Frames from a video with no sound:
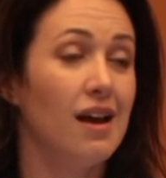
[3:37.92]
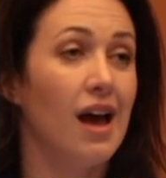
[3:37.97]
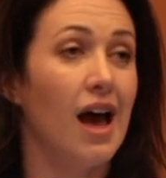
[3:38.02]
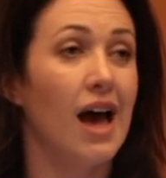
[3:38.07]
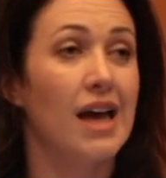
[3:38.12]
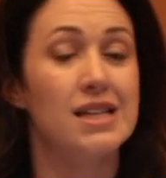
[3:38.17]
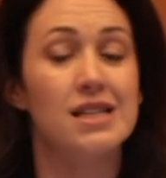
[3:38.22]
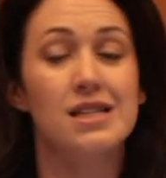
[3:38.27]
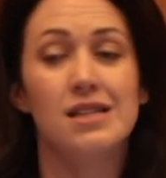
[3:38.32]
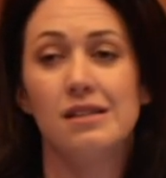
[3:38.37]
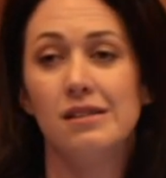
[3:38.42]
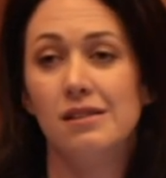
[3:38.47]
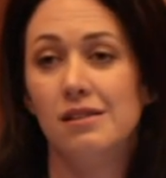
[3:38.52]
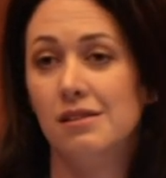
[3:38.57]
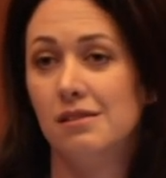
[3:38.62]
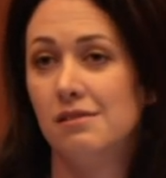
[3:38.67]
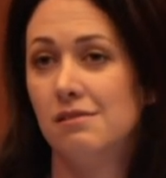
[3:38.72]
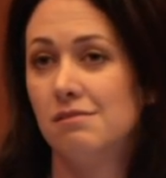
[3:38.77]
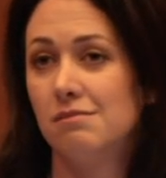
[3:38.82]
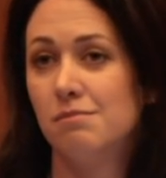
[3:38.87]

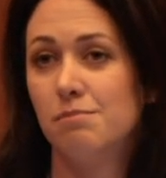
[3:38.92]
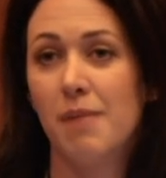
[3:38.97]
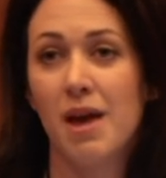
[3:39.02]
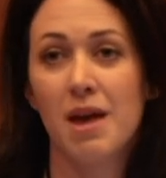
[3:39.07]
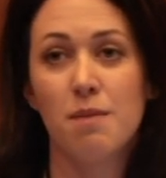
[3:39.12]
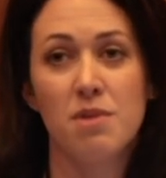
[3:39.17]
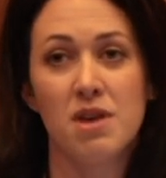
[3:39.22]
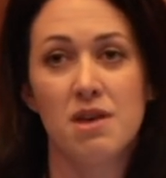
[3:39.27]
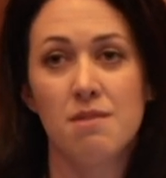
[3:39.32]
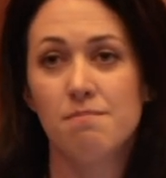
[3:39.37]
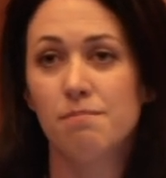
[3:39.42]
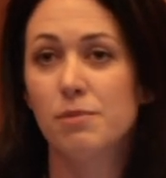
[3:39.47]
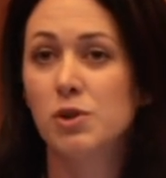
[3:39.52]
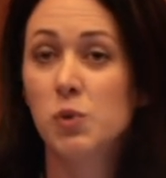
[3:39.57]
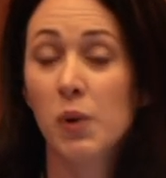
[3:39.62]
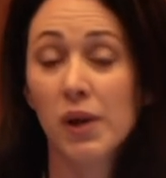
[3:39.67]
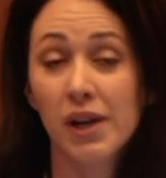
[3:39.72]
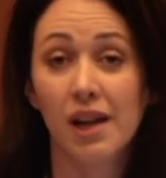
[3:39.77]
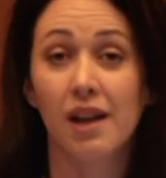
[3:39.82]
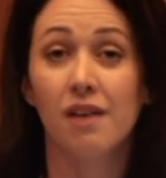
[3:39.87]
until maybe
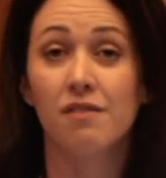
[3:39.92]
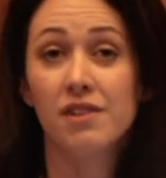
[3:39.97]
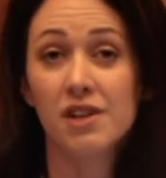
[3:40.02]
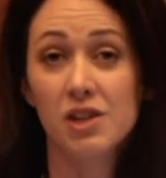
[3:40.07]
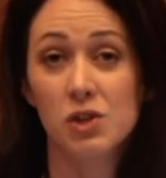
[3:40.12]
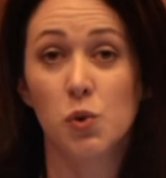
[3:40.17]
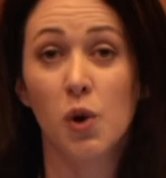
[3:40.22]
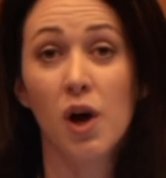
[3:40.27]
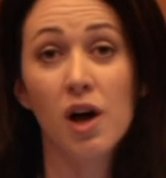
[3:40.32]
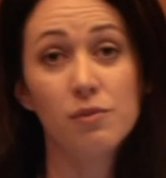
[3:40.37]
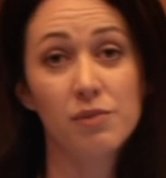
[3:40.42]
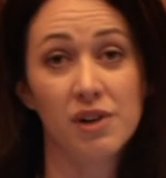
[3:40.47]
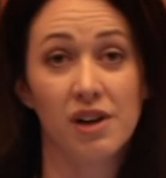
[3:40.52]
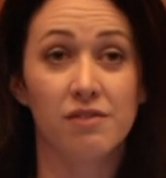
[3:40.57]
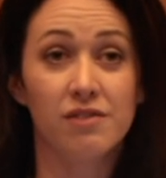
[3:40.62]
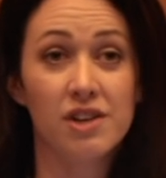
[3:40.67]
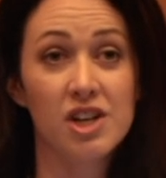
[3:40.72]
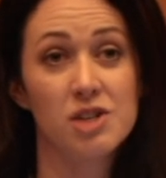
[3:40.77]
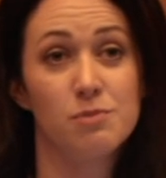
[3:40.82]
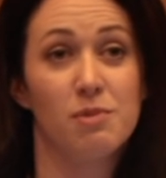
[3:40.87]
between 11 and 12 when I
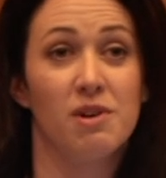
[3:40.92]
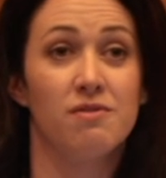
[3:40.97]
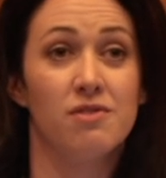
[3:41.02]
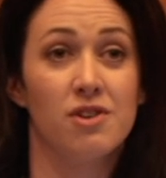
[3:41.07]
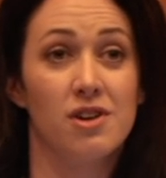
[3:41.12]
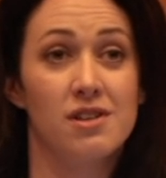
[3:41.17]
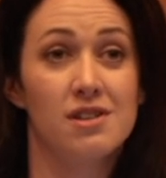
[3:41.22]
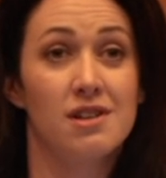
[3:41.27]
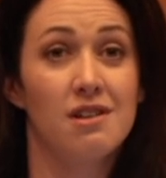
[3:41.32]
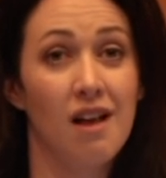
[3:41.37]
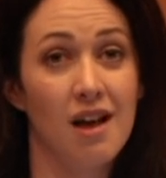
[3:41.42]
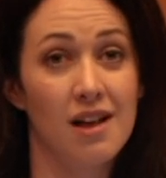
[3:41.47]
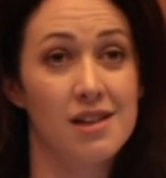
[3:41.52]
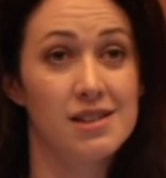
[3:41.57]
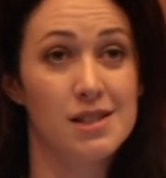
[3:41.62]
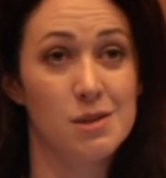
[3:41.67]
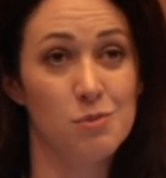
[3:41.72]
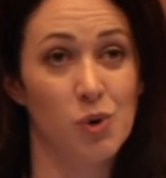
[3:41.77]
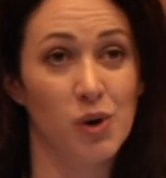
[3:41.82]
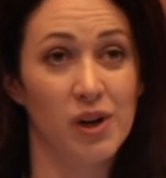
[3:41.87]
finish my first
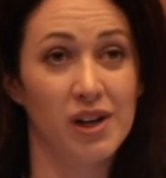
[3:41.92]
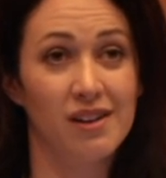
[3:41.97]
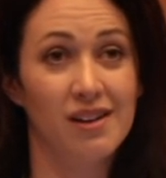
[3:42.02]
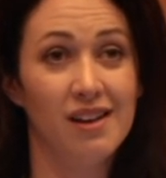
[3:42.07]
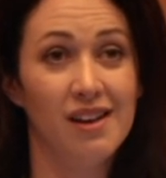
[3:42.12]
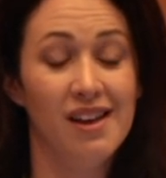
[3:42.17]
clients in the morning.